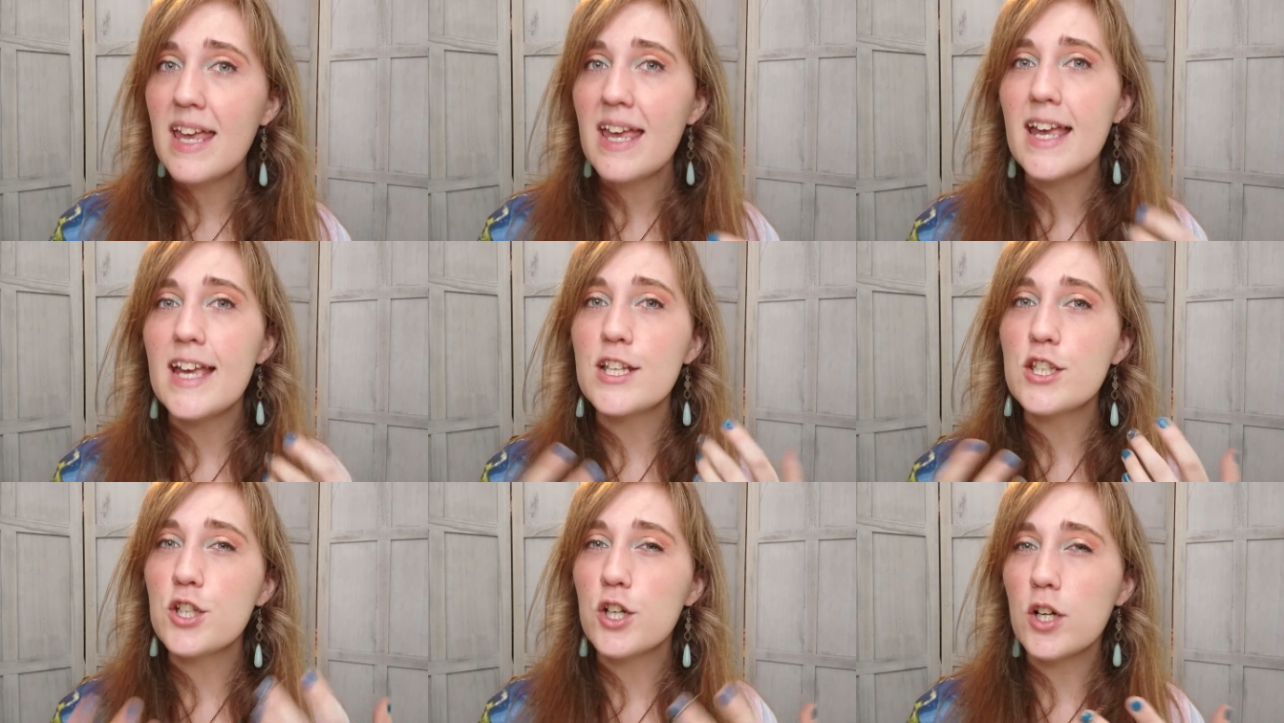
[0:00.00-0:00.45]

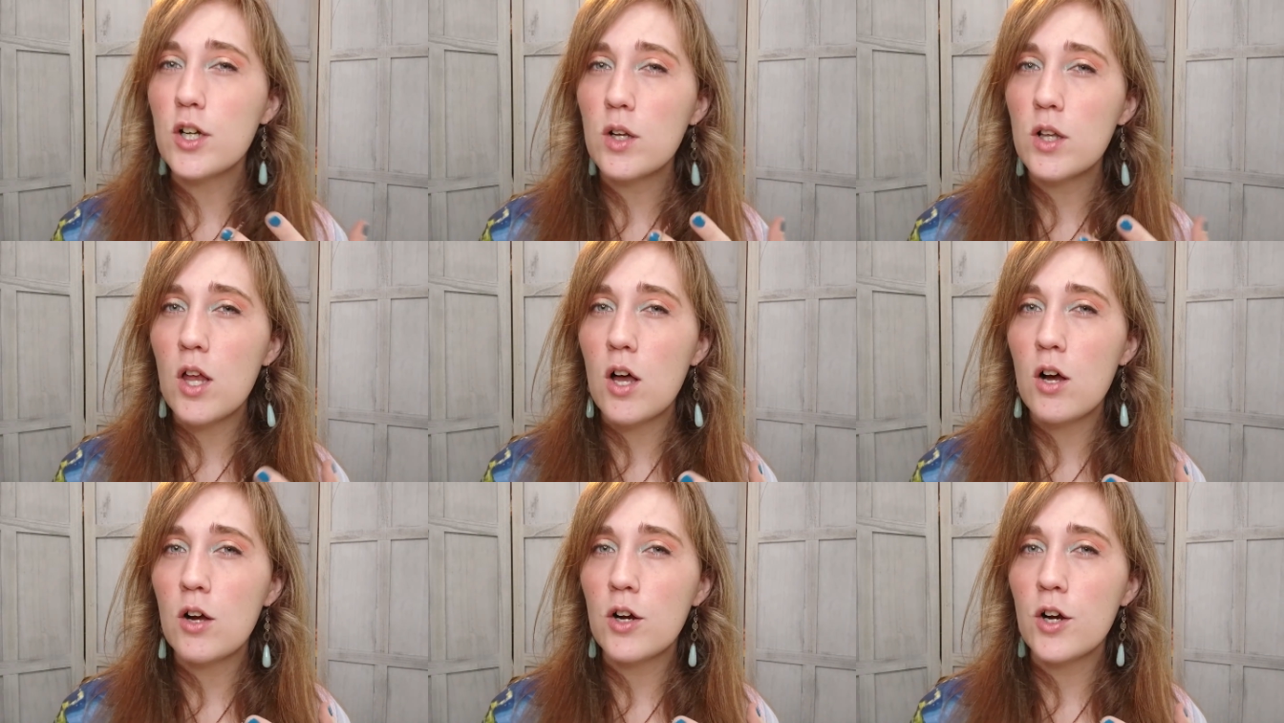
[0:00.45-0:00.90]
It took
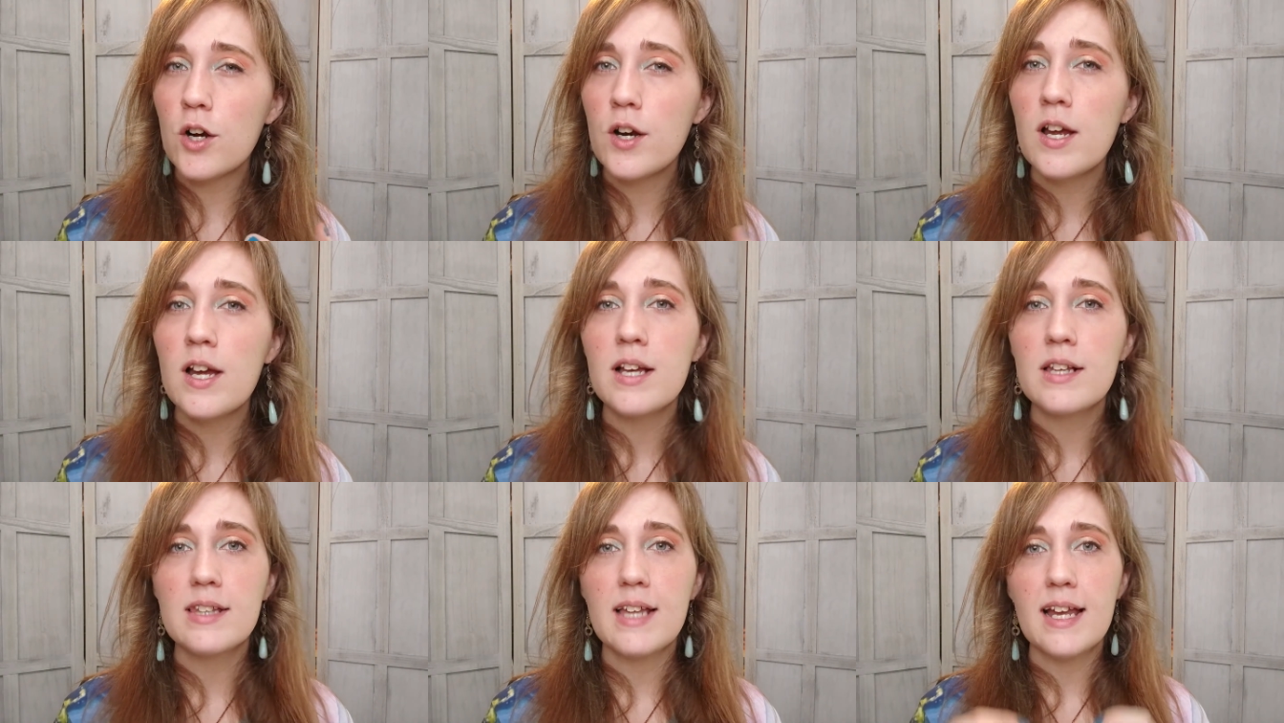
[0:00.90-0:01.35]
longer,
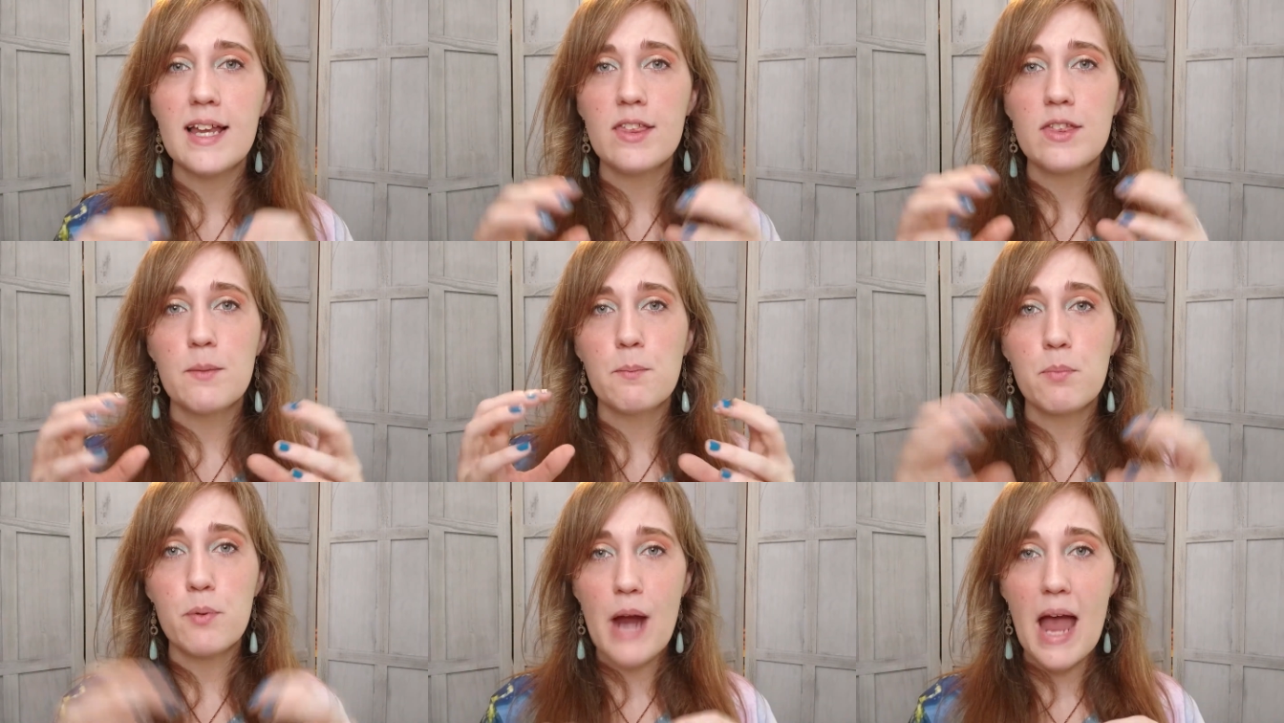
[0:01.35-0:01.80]
like
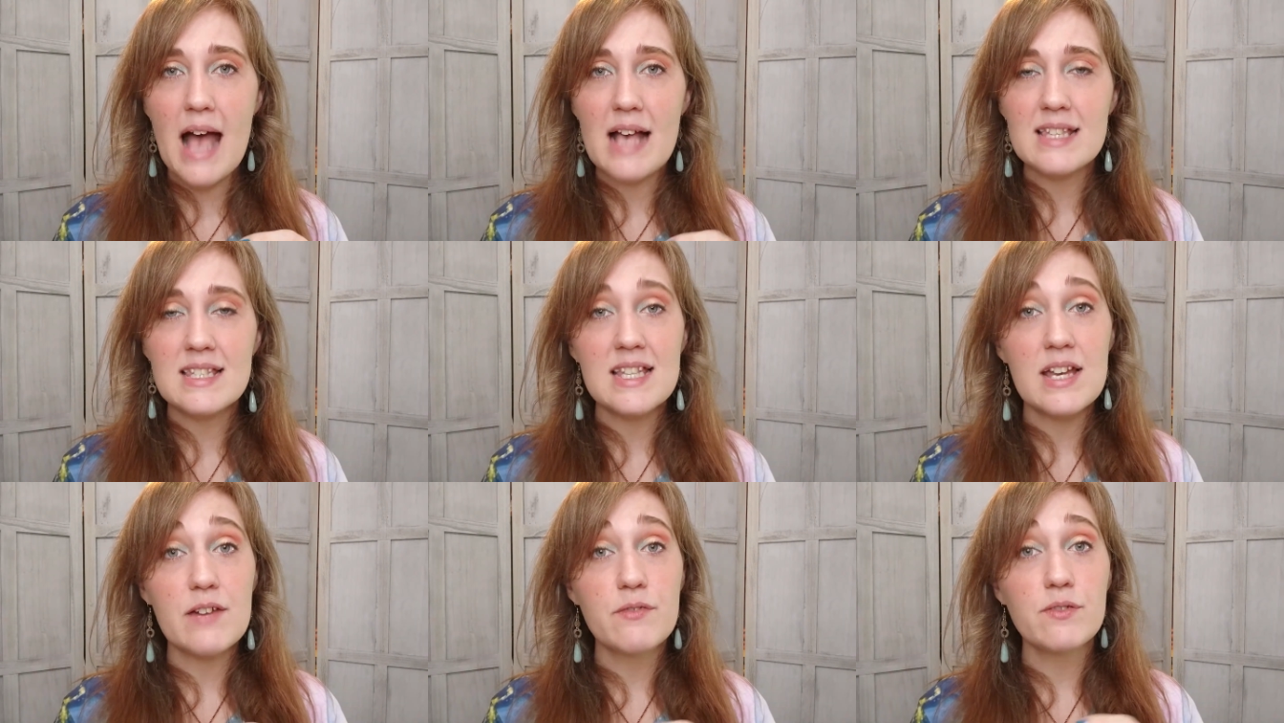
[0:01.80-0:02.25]
the
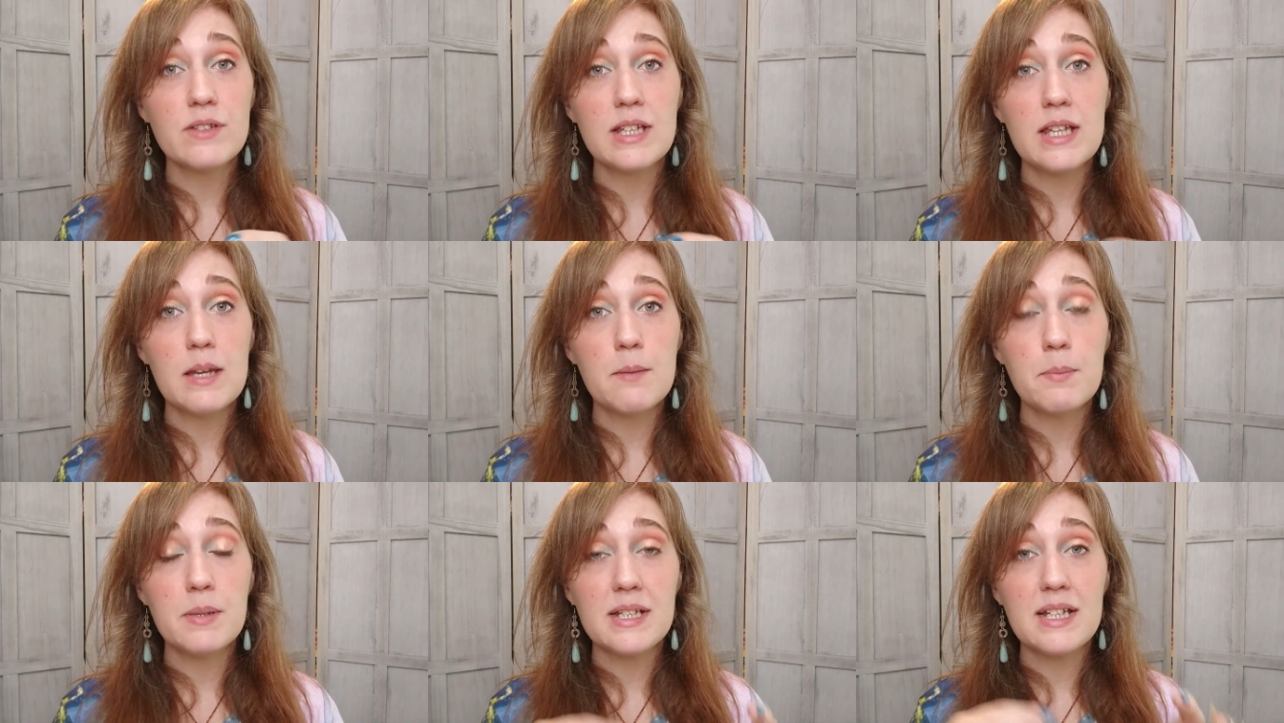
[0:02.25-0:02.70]
brass
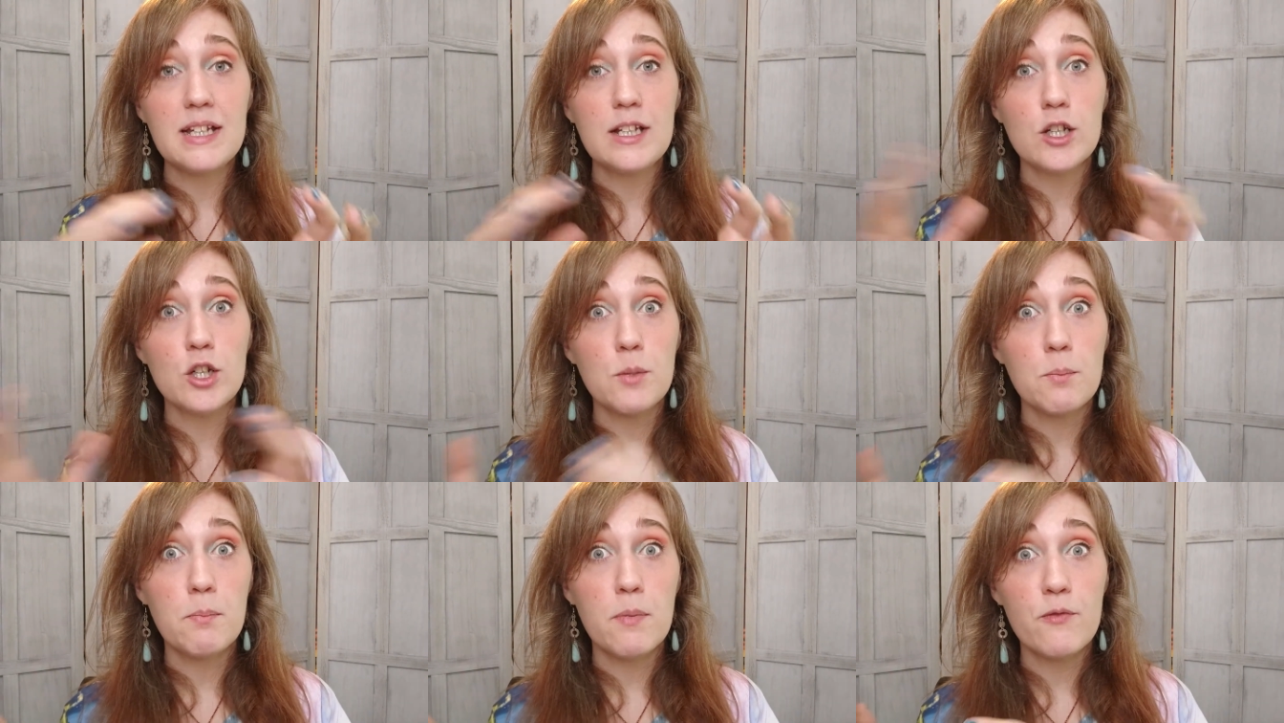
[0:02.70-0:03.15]
definitely patinaed